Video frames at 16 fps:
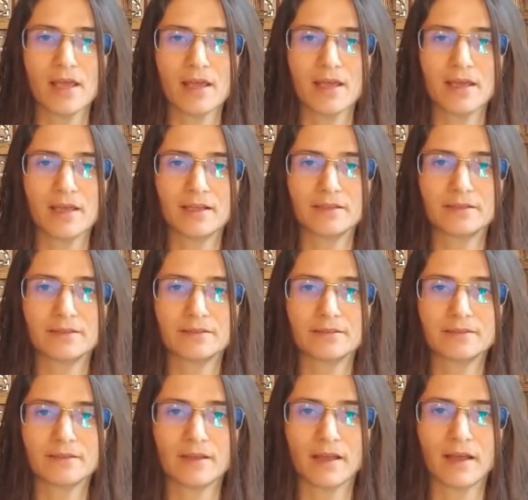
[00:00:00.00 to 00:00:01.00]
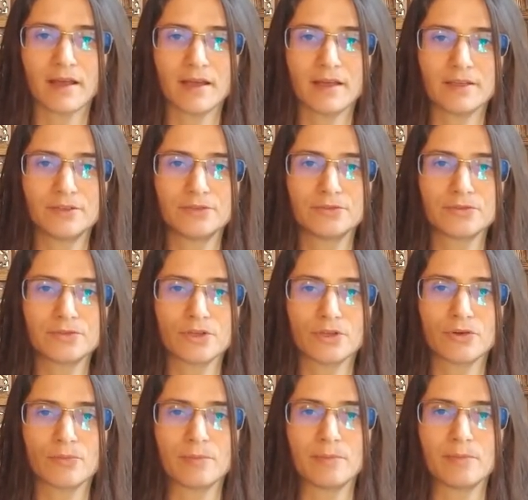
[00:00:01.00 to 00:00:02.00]
and I do
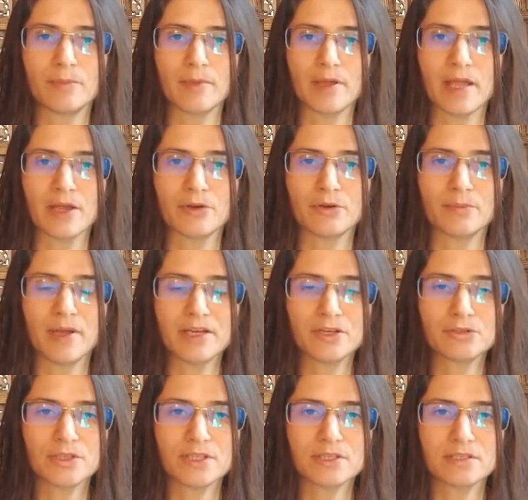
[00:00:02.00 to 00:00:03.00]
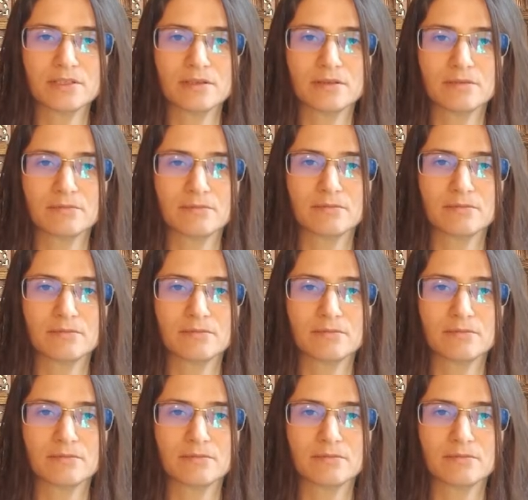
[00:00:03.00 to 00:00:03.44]
some econometrics,